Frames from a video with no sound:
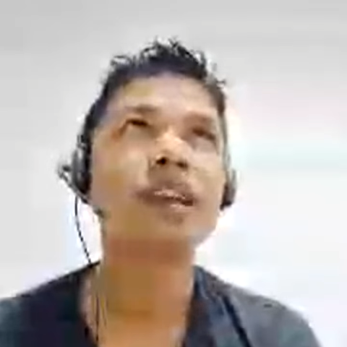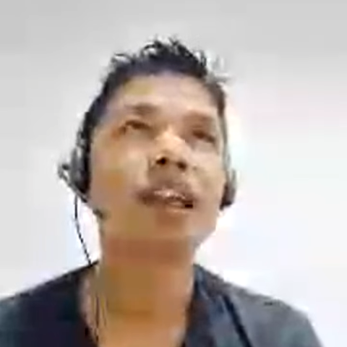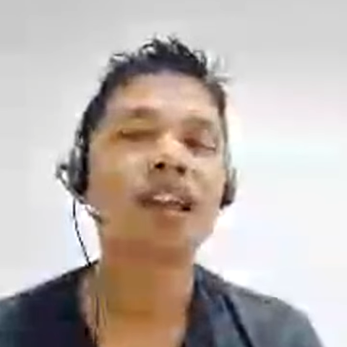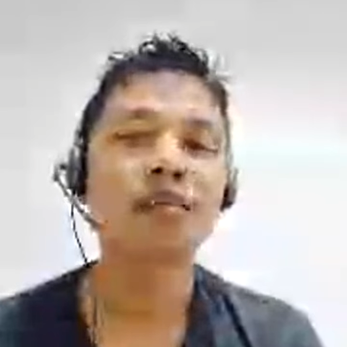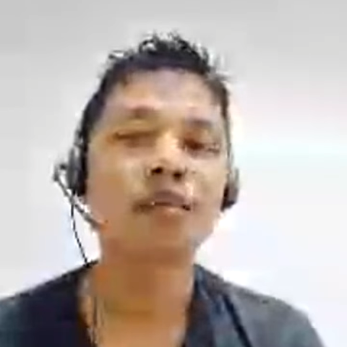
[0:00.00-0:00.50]

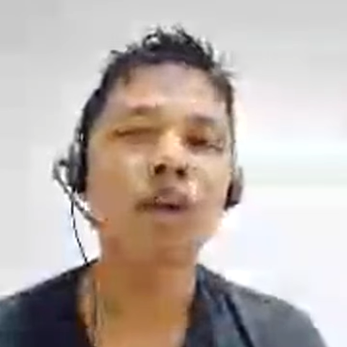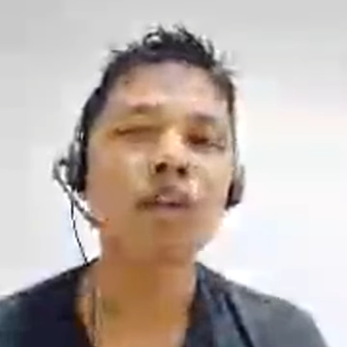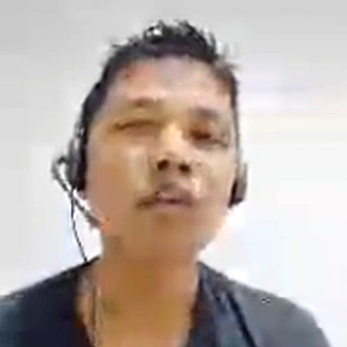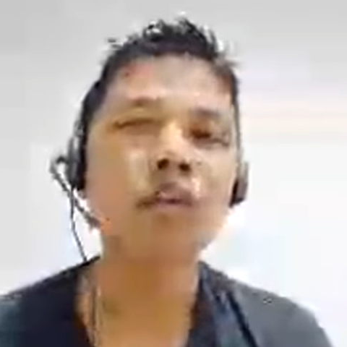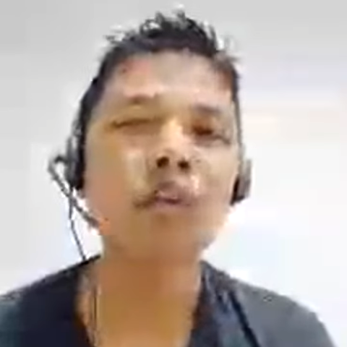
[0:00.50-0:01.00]
If you want
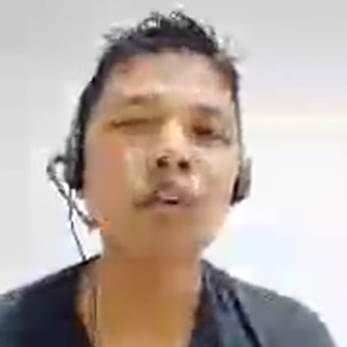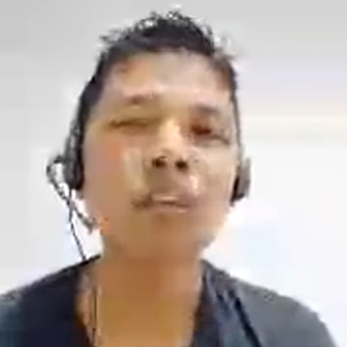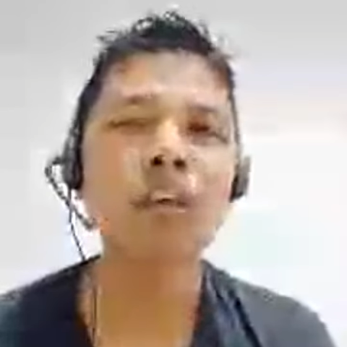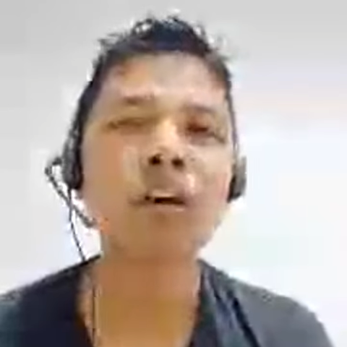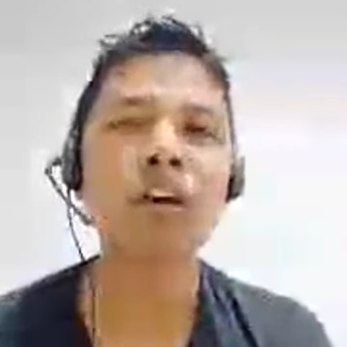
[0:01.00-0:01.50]
to go
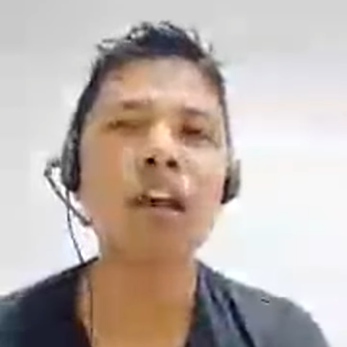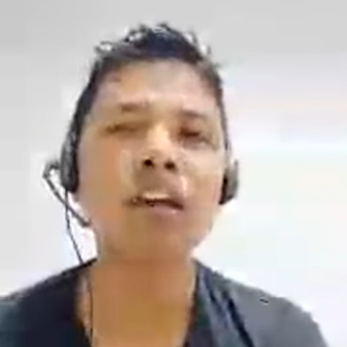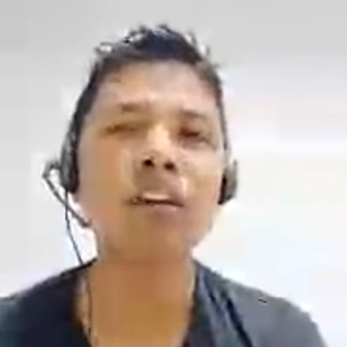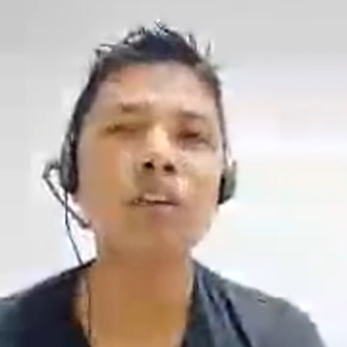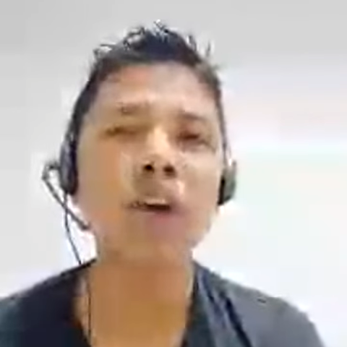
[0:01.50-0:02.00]
there,
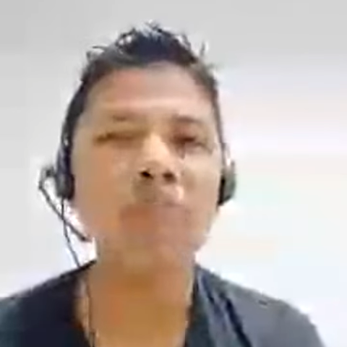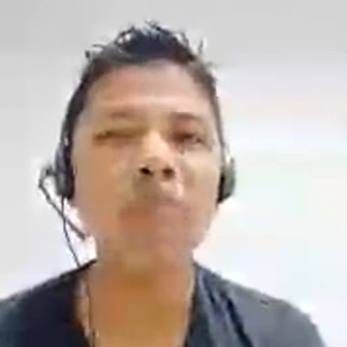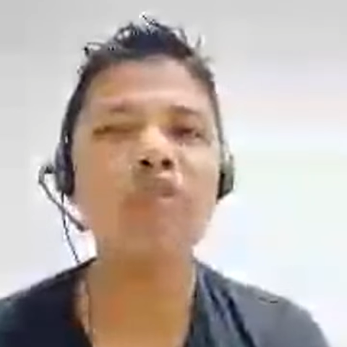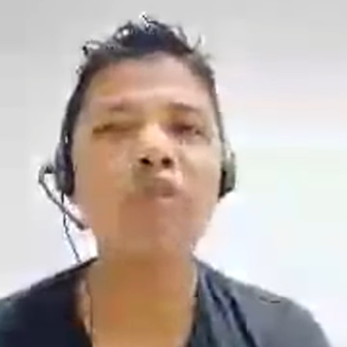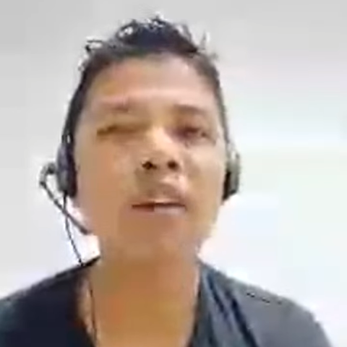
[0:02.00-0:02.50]
like you have
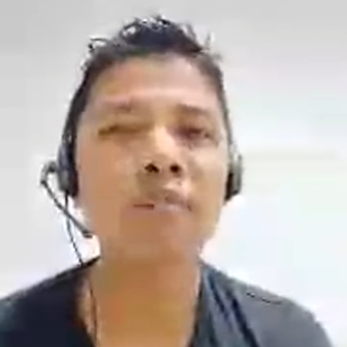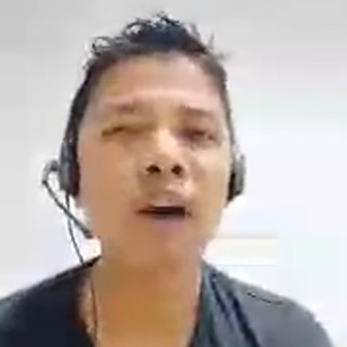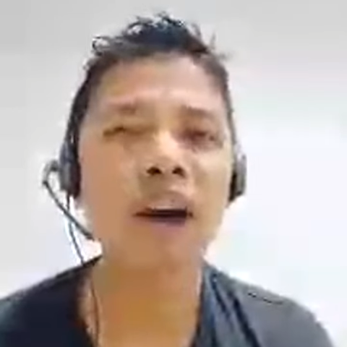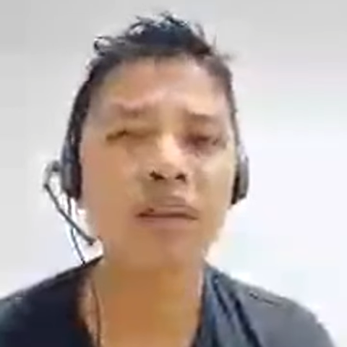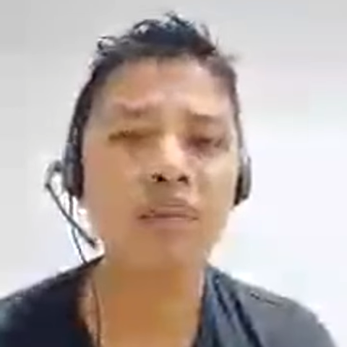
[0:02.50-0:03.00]
to buy
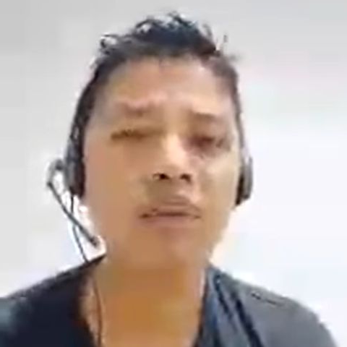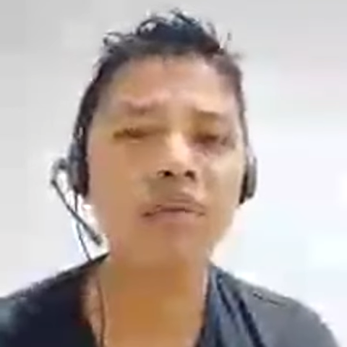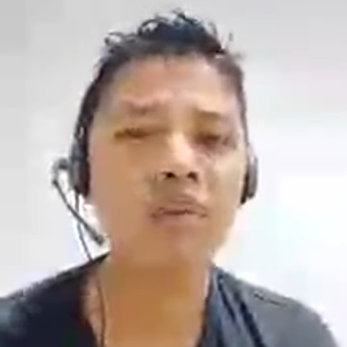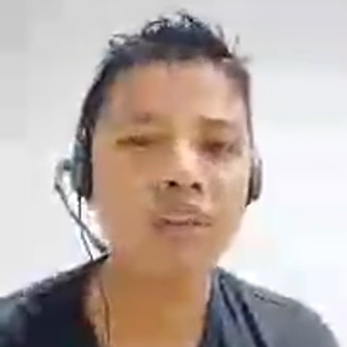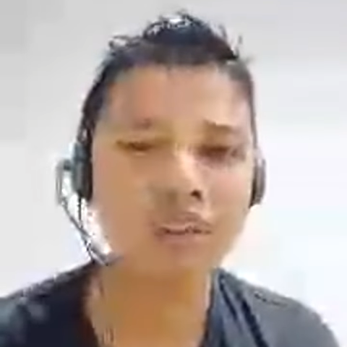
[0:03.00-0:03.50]
park
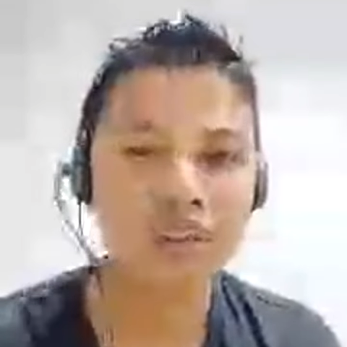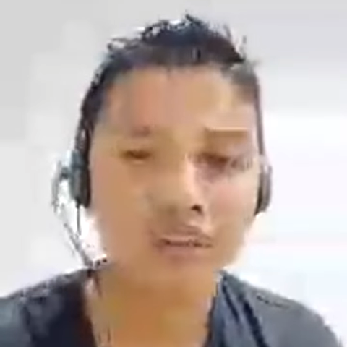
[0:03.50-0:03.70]
permit.